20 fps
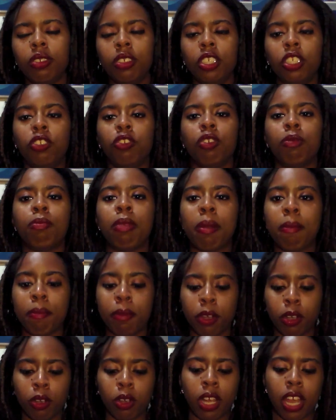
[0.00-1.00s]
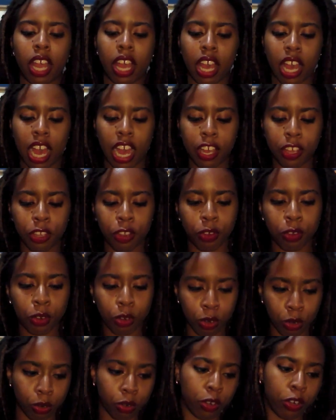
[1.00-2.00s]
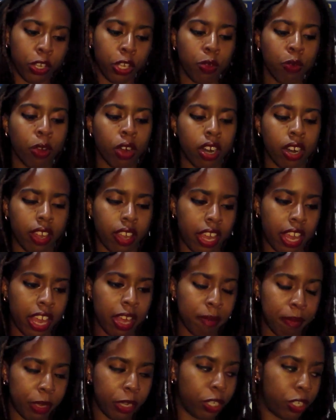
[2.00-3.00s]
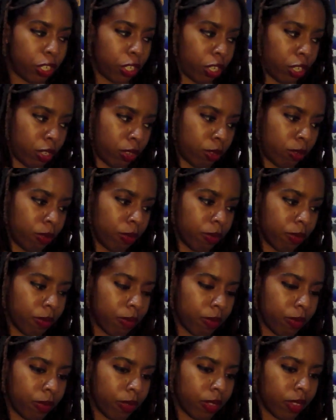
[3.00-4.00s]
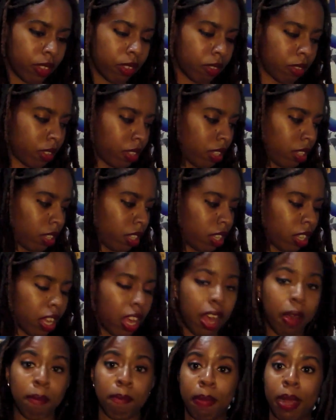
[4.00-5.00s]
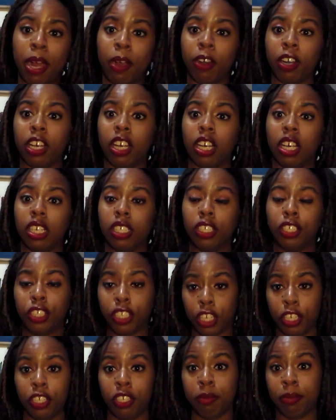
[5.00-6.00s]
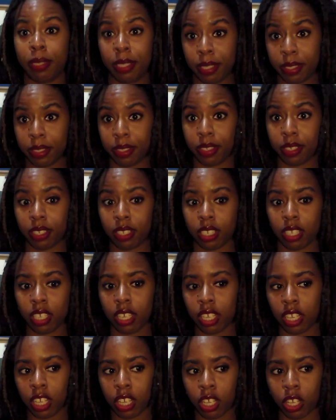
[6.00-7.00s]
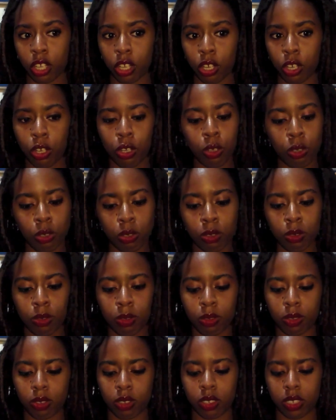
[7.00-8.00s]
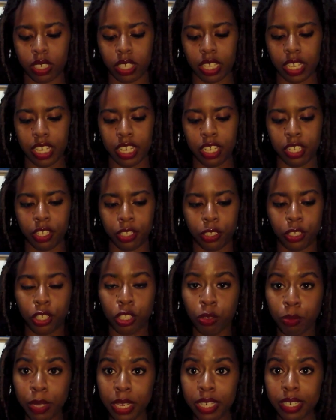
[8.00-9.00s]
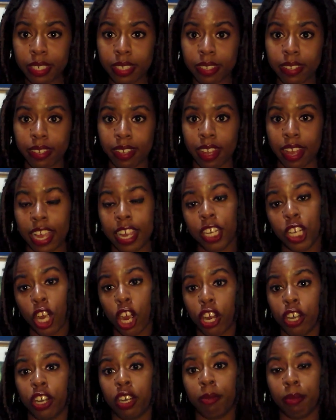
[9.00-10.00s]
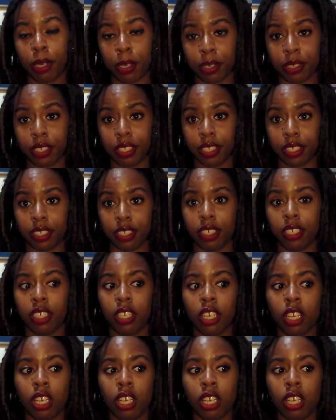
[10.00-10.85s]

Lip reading: Just remember, at your core, you are a campy show about a succubus who is a sweet, kind-hearted person